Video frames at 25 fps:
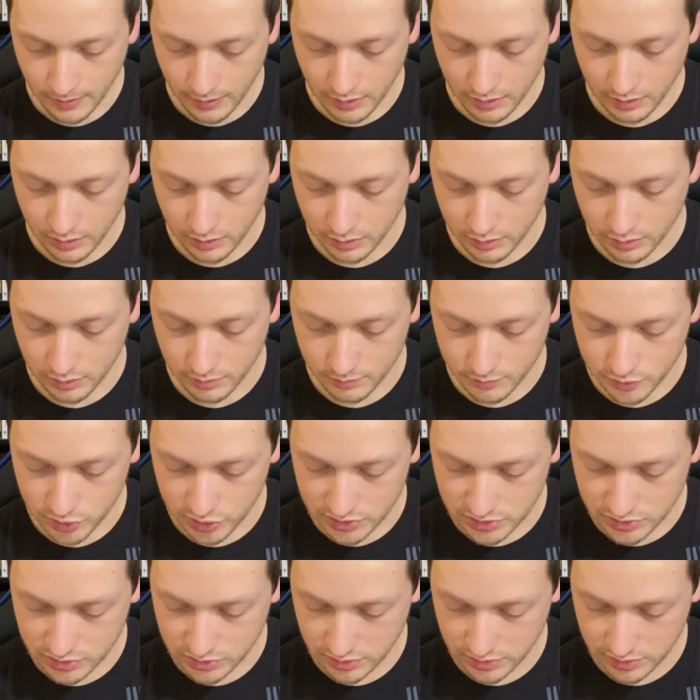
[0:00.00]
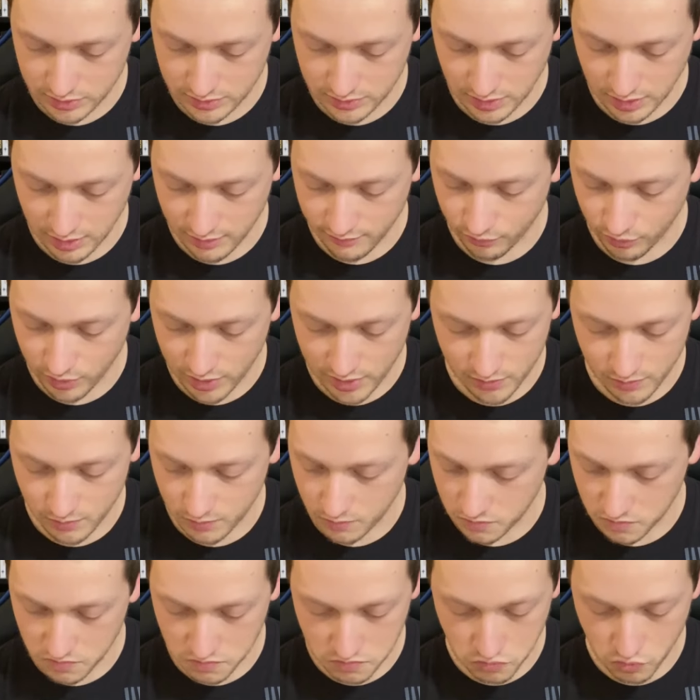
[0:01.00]
I'm just trying to... I've read
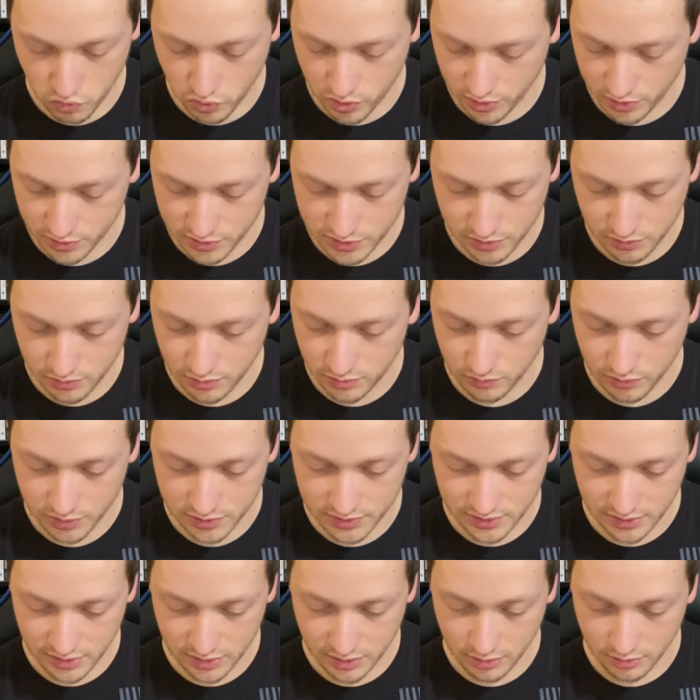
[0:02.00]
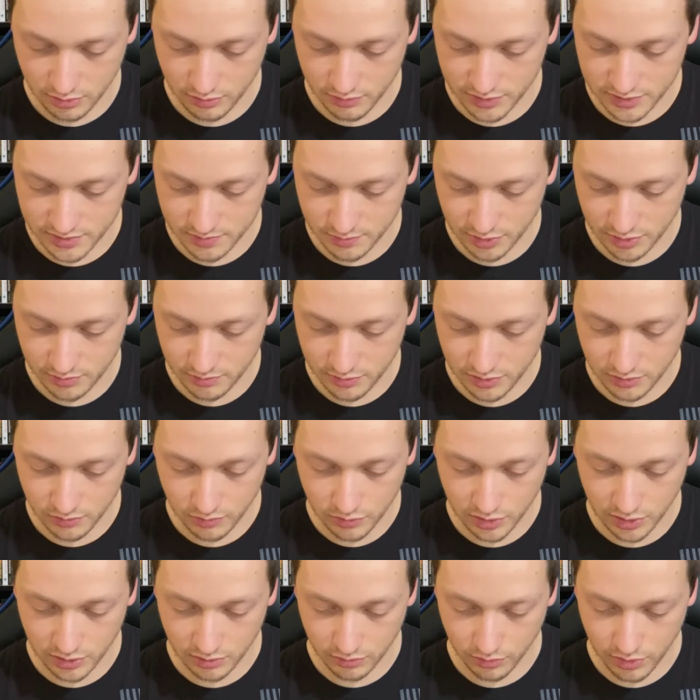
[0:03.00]
one or two of the ones I own. This might be the one
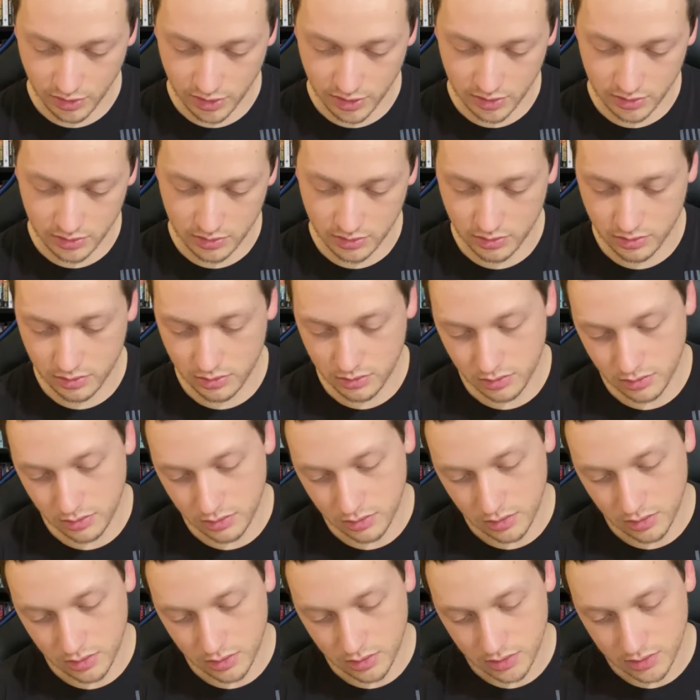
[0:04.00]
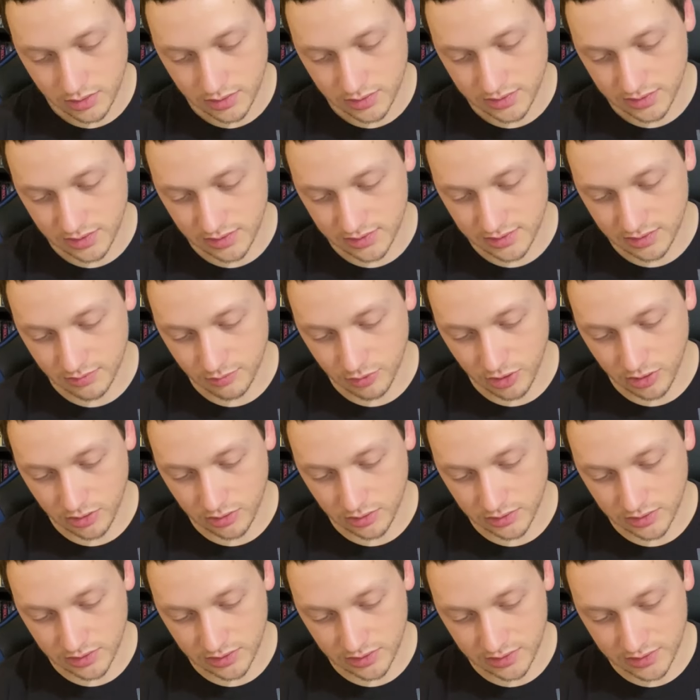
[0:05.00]
I read. It's got some
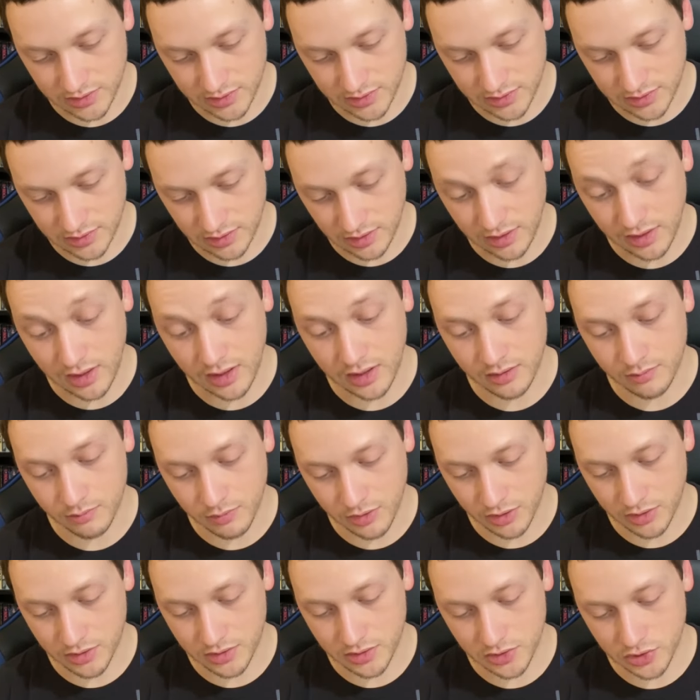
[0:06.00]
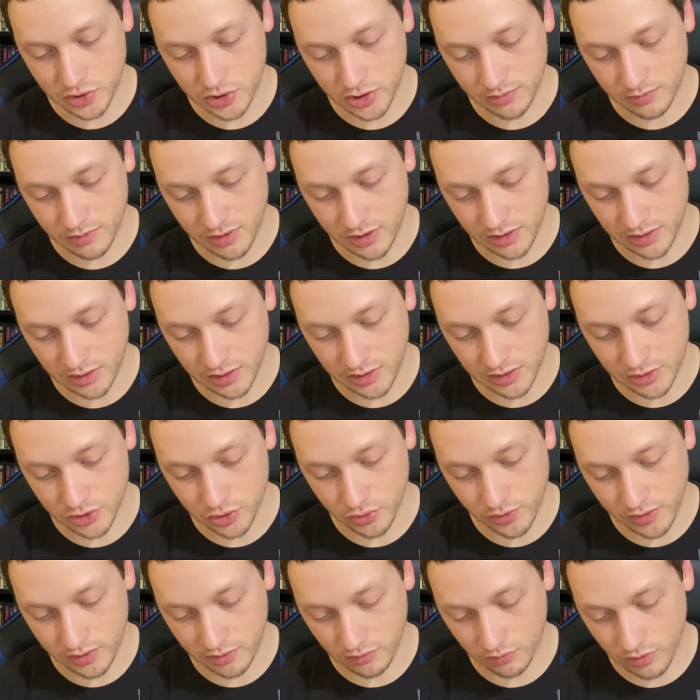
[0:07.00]
Aldous. Again, Barrington J. Bailey,
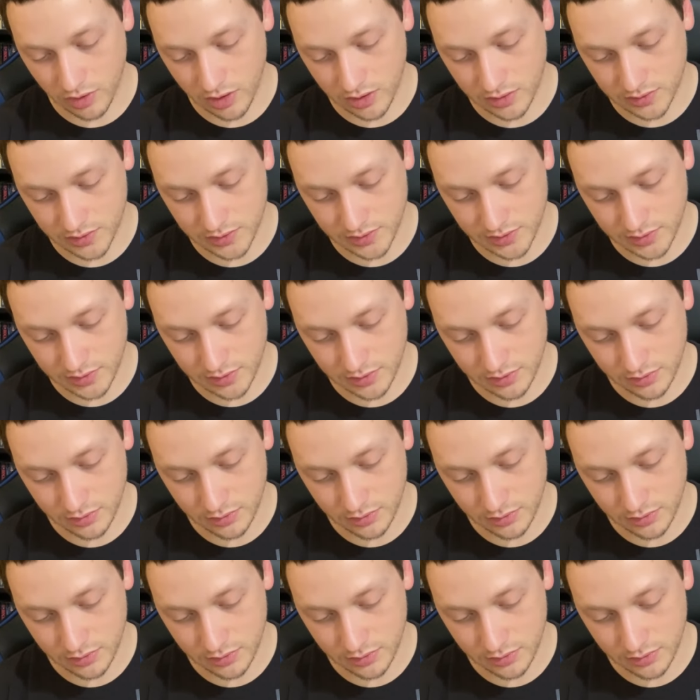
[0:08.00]
Joanna Russ,